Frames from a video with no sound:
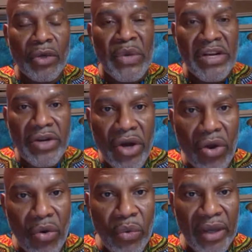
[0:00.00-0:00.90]
So we
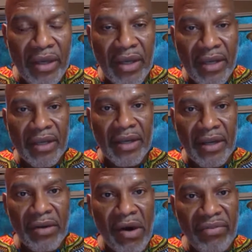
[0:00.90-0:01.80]
know he can
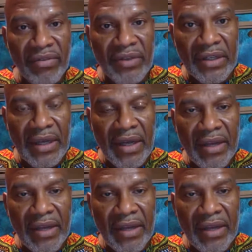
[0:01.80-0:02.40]
get off of it